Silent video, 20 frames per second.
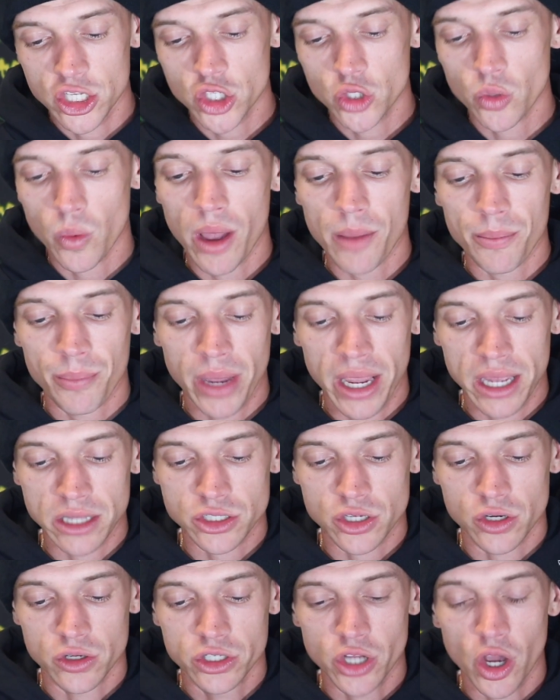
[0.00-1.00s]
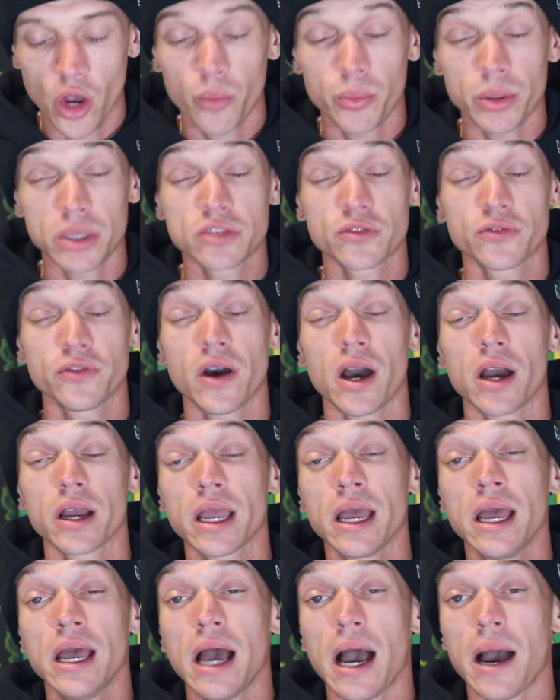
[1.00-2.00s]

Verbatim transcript: sweatpants are dope as fuck.